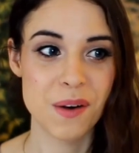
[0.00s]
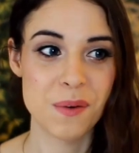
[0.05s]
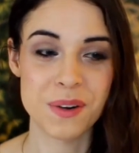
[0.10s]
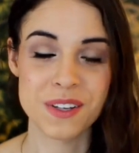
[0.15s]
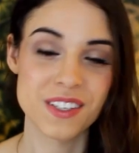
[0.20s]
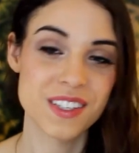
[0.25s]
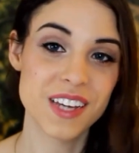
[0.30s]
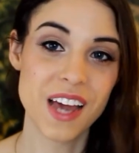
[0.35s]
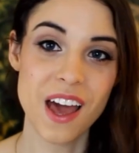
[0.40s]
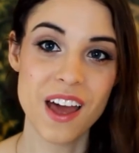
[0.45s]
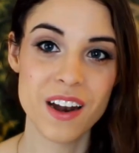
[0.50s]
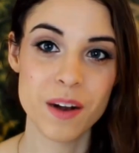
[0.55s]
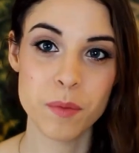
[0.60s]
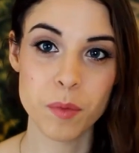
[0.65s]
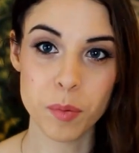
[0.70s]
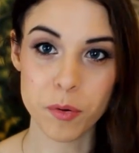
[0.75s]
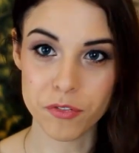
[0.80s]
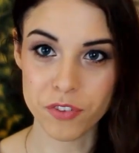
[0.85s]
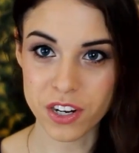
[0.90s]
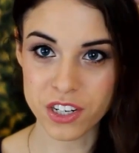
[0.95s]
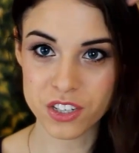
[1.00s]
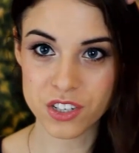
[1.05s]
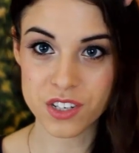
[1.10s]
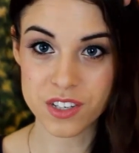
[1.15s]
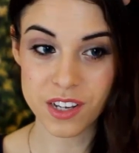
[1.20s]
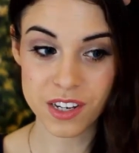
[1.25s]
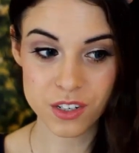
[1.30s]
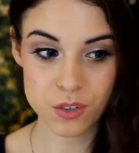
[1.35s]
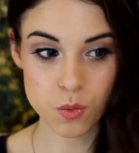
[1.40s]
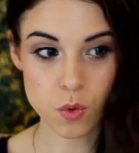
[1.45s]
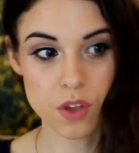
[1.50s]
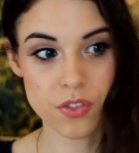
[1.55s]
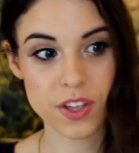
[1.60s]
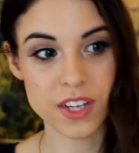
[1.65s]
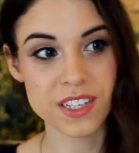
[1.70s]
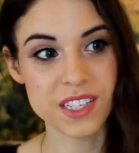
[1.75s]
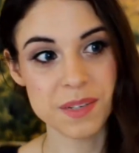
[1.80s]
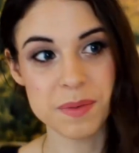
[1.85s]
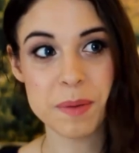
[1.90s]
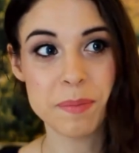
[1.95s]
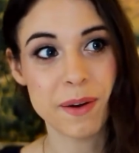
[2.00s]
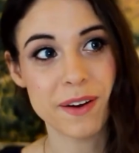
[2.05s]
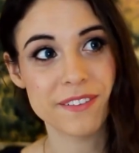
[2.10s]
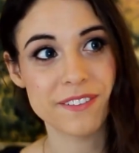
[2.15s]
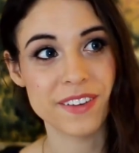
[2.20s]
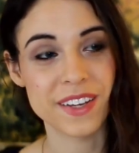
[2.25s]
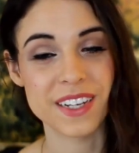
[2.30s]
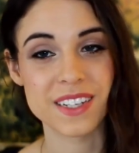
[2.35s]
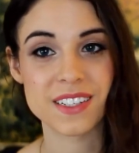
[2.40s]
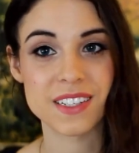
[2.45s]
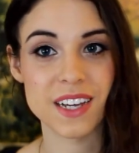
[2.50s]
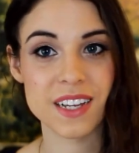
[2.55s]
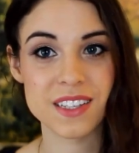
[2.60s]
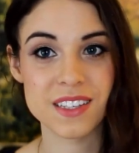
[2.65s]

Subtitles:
once again, I'm a perfectionist, I just want things to be perfect,